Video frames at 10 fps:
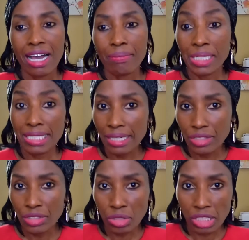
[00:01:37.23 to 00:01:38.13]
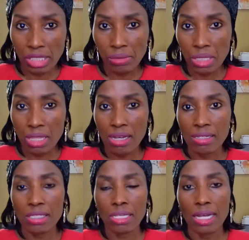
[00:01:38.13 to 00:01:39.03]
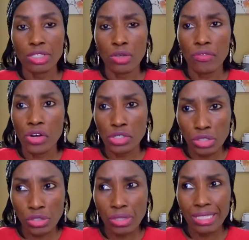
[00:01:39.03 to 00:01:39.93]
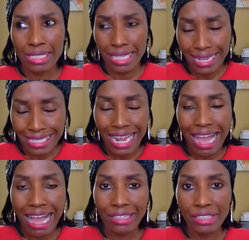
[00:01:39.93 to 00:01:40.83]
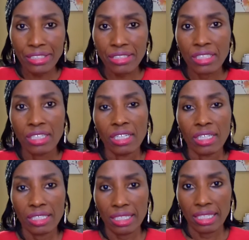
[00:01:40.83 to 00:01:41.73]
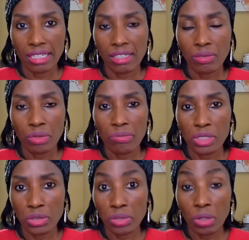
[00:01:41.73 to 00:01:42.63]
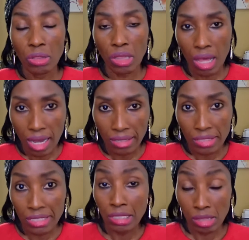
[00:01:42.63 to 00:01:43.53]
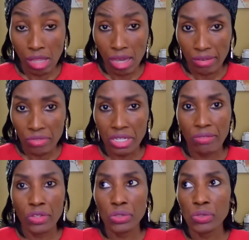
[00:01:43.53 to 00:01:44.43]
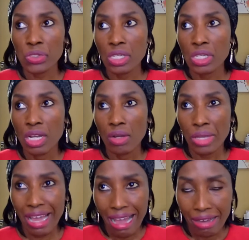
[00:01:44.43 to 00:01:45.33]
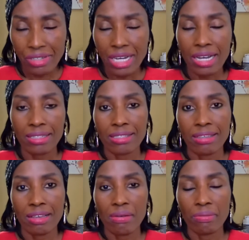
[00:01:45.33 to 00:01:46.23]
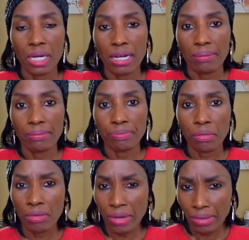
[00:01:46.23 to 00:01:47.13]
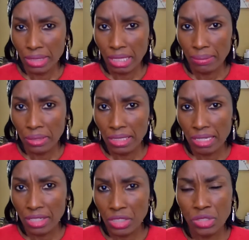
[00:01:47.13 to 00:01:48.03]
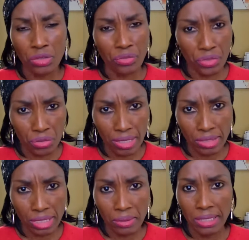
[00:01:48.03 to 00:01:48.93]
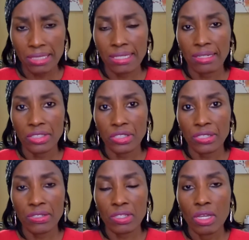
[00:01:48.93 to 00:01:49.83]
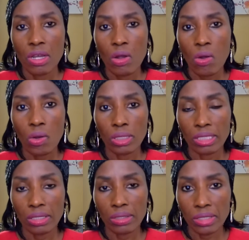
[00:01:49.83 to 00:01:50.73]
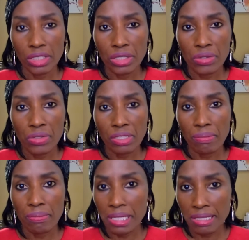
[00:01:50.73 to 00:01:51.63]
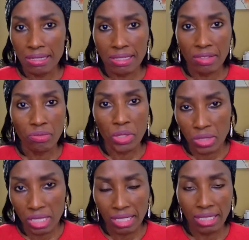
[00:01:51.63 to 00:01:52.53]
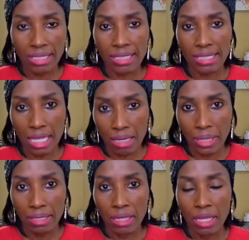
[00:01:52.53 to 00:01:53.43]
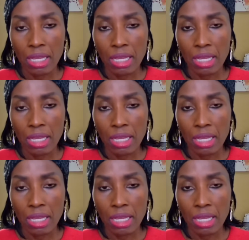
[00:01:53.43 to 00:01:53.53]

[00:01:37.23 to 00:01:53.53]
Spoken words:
I'm excited you're here with us. So far, so good. This entire year, we've been doing a lot of interviews. We have had some roundtable discussions, or a few roundtable discussions on legal issues in the business of music and entertainment.